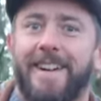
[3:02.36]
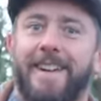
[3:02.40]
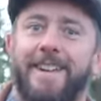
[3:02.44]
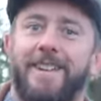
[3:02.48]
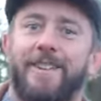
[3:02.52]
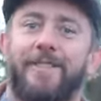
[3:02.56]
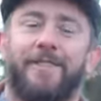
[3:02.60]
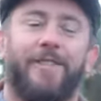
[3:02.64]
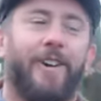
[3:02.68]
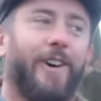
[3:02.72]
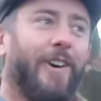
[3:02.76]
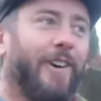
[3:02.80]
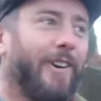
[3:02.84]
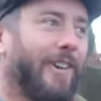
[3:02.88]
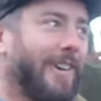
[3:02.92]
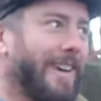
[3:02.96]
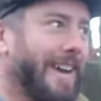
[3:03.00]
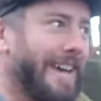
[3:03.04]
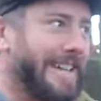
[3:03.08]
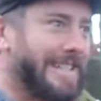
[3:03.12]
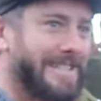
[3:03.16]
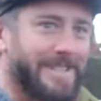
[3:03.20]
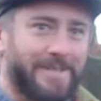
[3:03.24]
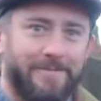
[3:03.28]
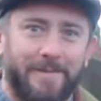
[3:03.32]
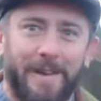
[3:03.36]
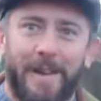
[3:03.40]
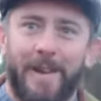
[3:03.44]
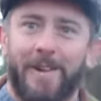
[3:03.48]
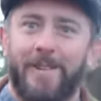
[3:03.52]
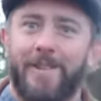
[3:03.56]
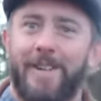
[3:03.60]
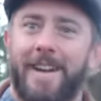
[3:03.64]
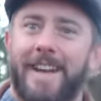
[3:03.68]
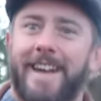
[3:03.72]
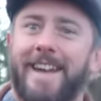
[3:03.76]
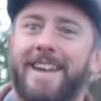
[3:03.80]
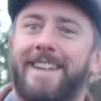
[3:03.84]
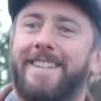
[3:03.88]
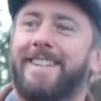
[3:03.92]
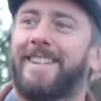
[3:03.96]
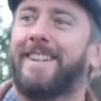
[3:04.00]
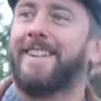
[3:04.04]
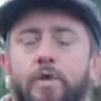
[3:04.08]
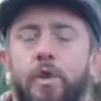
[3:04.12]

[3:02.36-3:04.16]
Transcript: You forecast a bit of rain.